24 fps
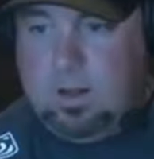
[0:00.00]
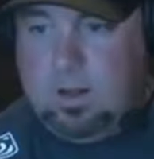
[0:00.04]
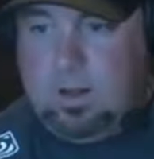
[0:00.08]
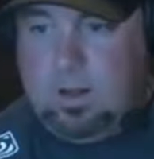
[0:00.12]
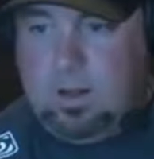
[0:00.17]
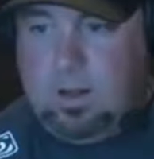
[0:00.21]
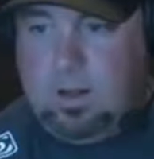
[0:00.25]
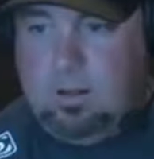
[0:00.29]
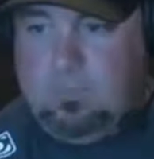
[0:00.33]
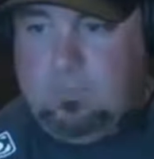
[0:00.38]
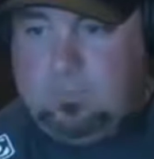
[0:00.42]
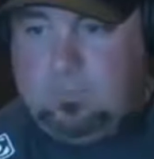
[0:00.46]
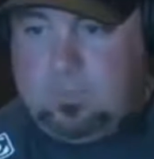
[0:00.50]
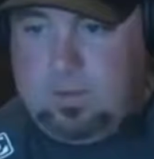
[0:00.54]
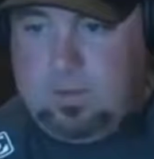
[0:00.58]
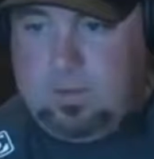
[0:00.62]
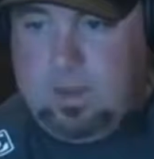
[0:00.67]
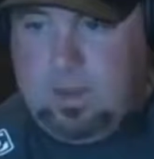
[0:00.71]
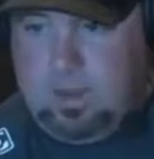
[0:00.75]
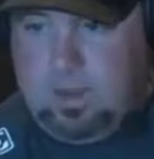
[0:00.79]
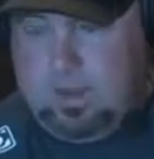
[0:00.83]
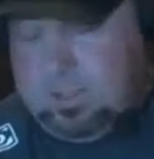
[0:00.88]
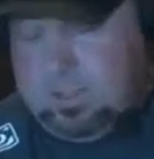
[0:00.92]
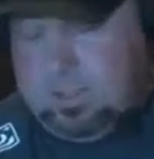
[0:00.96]
Um,
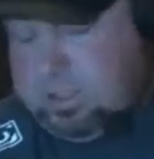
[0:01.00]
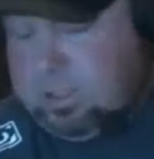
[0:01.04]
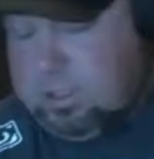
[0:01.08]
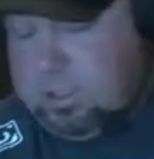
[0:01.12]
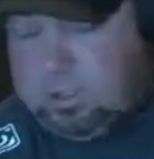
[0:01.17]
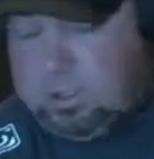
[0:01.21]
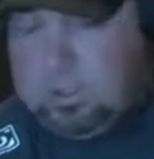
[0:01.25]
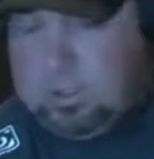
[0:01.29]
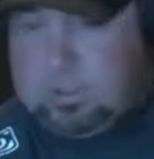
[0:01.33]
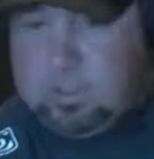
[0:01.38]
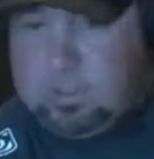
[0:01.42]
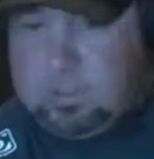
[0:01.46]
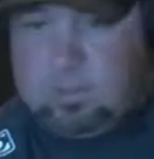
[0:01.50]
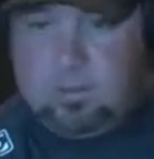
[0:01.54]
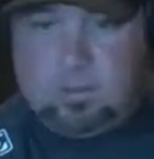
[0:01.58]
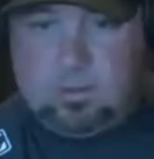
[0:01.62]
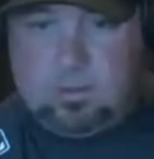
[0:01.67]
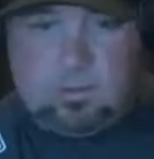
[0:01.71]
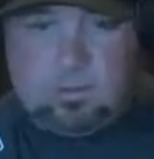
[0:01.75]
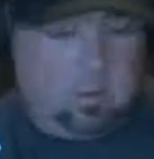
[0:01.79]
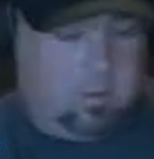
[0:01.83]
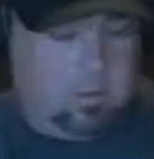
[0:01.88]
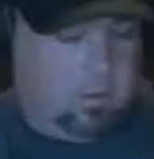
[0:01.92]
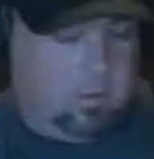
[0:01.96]
jiu jujitsu
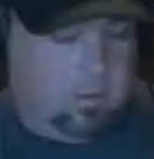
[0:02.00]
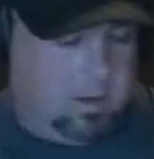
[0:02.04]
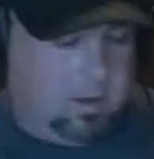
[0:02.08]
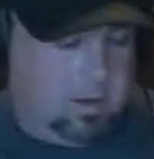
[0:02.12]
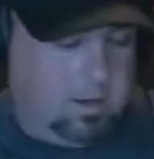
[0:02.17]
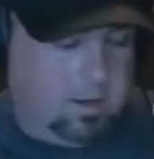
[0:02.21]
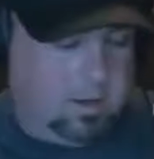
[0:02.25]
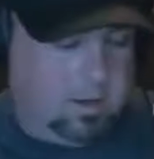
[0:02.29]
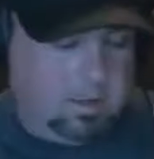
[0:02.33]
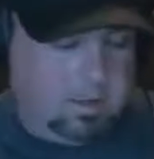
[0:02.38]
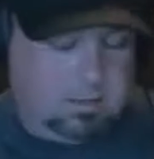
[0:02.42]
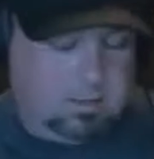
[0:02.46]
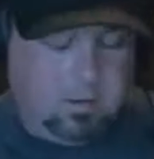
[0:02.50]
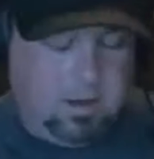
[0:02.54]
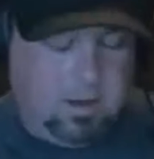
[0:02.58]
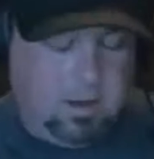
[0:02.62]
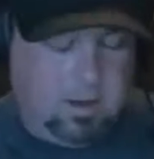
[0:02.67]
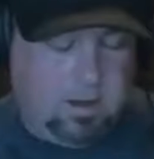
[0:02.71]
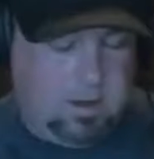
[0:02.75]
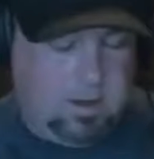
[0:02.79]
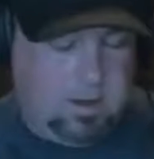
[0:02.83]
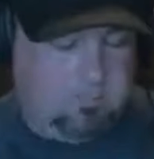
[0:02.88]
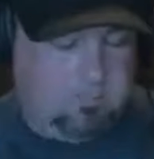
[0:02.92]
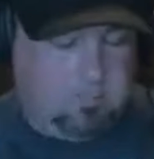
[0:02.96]
is really what it is.
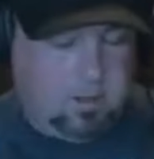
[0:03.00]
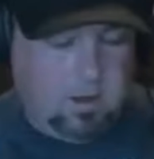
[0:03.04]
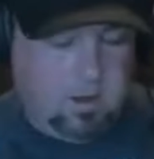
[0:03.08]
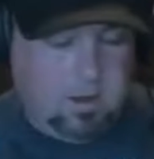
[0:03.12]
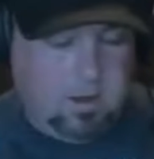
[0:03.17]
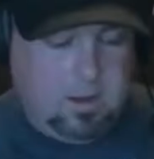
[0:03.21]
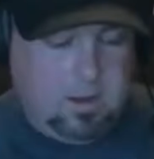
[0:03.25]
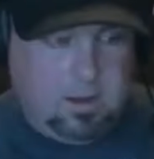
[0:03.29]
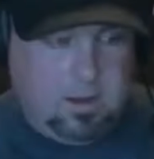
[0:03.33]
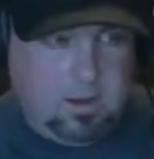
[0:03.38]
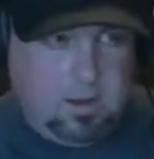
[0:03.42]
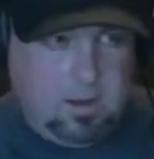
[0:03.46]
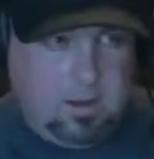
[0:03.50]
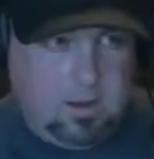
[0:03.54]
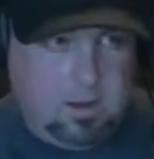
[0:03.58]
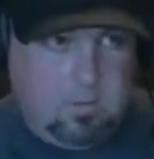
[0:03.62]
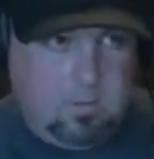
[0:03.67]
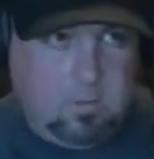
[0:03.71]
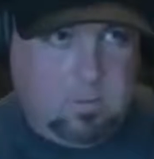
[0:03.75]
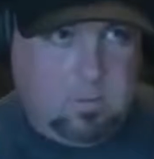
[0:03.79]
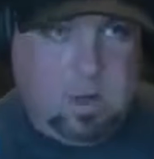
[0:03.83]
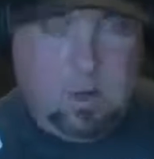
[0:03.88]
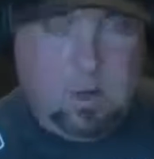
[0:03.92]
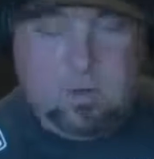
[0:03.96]
But um,
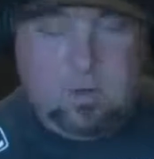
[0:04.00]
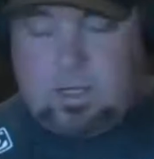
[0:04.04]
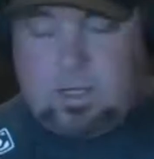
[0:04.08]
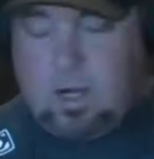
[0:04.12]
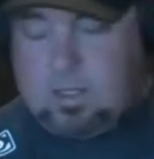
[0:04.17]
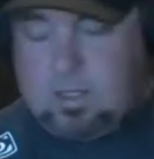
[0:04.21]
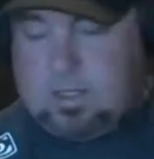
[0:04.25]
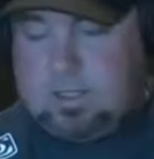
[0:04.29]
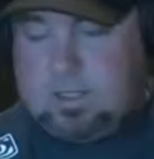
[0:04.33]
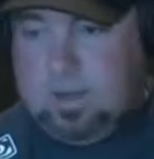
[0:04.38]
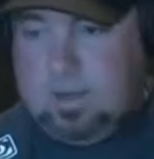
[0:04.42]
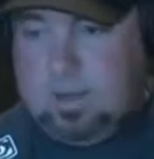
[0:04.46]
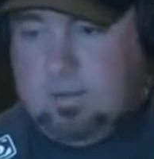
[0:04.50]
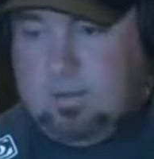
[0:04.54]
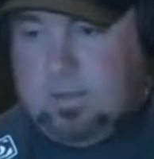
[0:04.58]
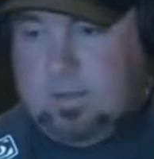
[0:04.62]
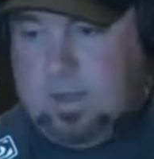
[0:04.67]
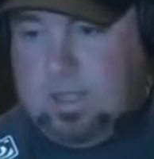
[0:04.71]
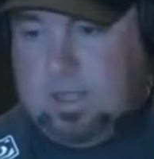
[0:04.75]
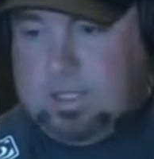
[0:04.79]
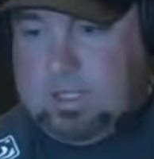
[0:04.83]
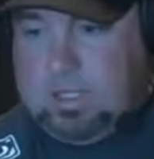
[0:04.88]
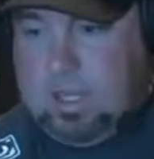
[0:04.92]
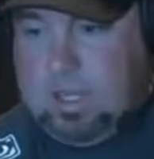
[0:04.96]
we we talked about with
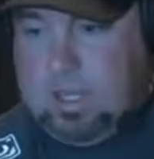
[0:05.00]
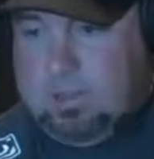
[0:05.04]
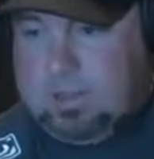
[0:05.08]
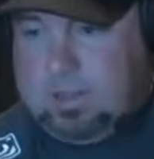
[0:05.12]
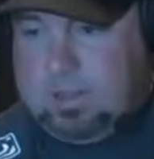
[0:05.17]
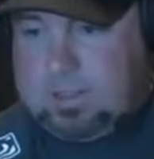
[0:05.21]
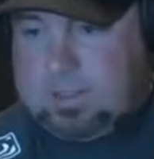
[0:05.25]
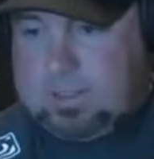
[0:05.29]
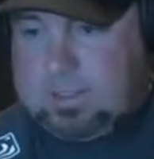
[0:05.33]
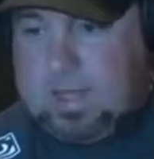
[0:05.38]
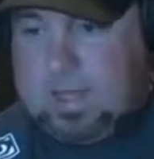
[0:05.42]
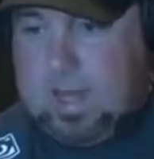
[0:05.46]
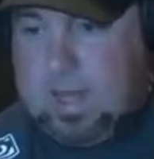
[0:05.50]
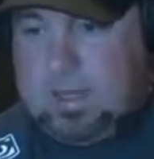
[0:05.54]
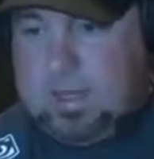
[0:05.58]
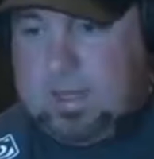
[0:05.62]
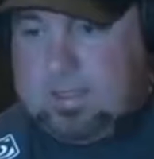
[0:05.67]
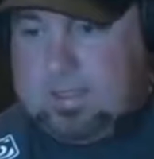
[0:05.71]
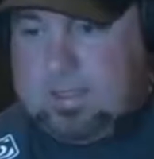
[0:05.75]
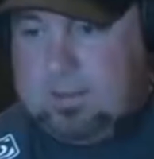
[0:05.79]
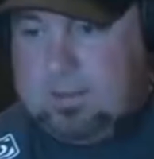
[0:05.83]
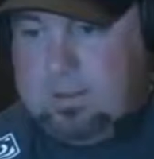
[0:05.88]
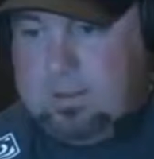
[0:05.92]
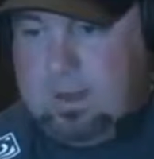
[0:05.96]
AJ about the
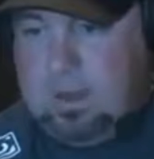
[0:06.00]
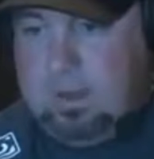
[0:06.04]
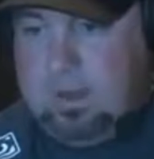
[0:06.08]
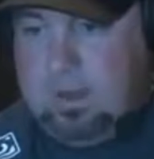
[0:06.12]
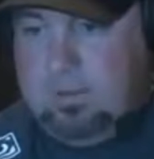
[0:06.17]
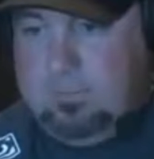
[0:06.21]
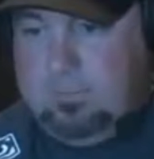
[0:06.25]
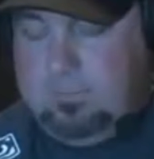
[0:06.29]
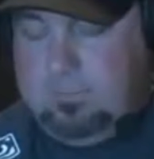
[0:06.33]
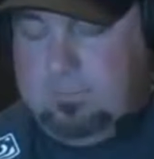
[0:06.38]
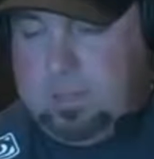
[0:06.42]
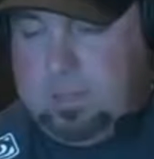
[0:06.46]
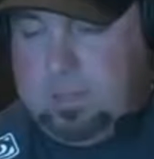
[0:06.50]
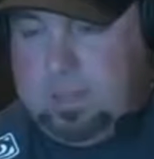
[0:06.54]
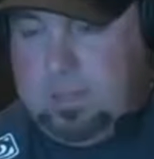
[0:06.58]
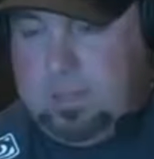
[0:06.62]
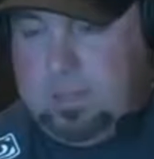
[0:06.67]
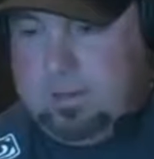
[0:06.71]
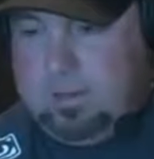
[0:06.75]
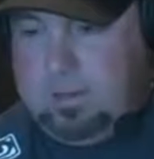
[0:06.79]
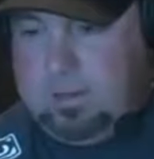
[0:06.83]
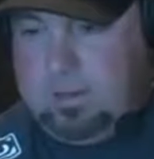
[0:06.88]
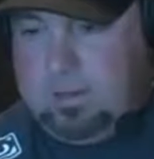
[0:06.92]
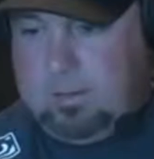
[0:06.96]
size uh
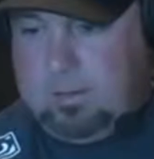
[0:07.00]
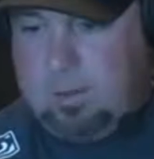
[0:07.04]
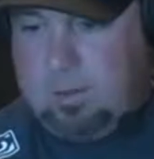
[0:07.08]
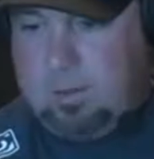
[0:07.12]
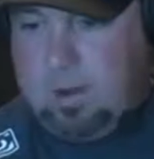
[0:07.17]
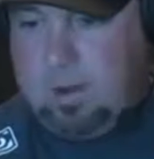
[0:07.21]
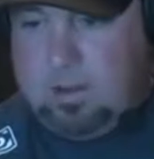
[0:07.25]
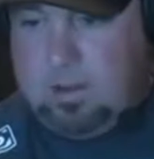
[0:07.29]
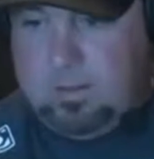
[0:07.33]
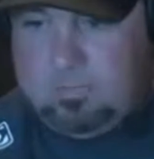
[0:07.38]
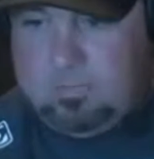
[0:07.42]
being probably